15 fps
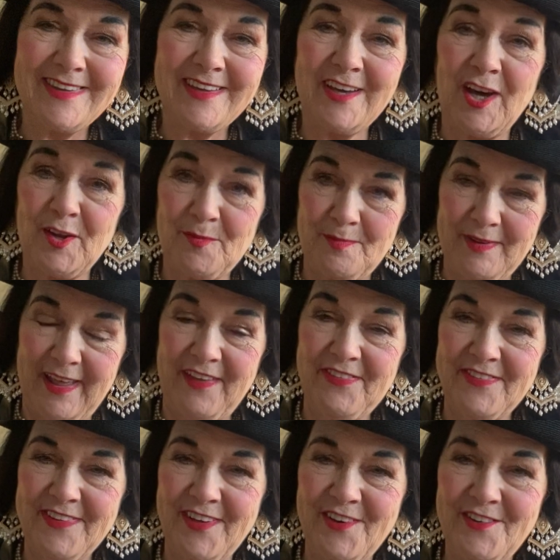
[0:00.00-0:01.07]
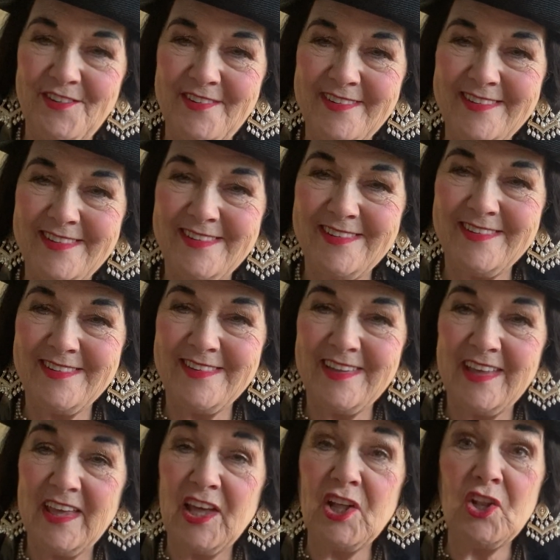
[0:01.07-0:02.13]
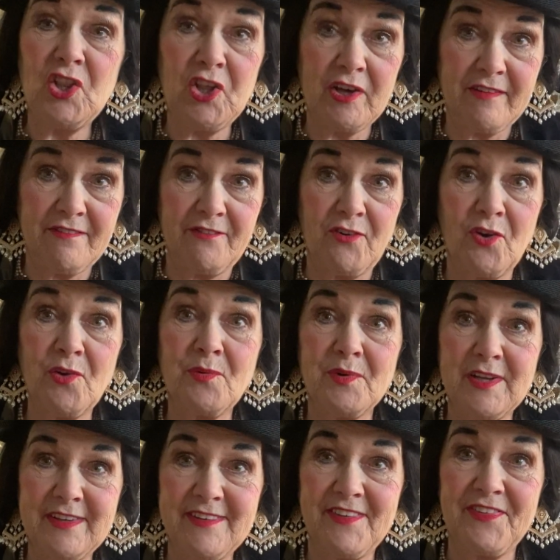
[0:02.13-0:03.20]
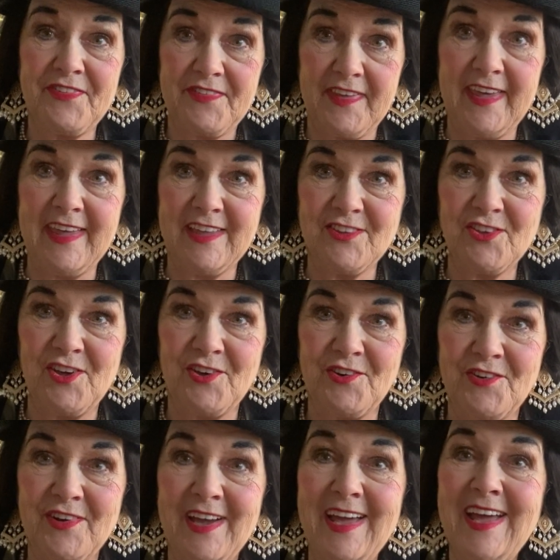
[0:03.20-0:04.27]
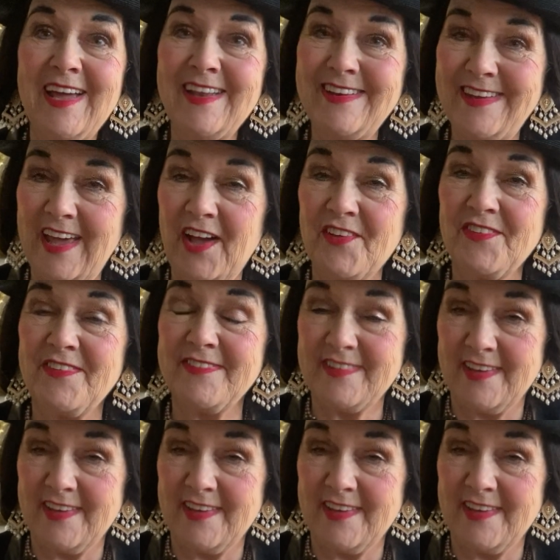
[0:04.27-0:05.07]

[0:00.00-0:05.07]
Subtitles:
God bless you. Look forward to seeing you next